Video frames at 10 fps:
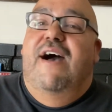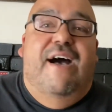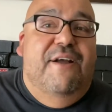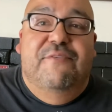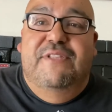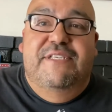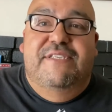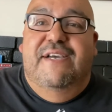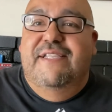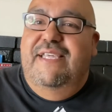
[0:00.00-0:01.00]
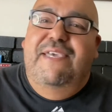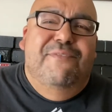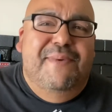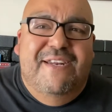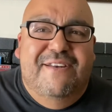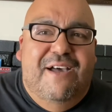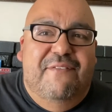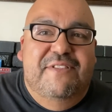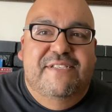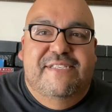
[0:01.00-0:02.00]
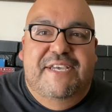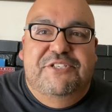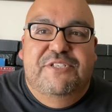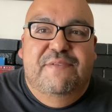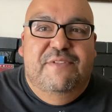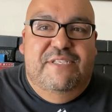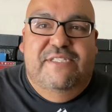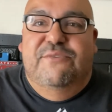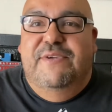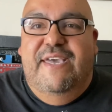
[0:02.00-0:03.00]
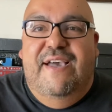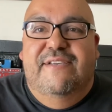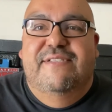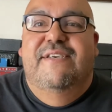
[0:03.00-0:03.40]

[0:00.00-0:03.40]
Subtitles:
I really dug it. They even made a novelization of these 3 acts,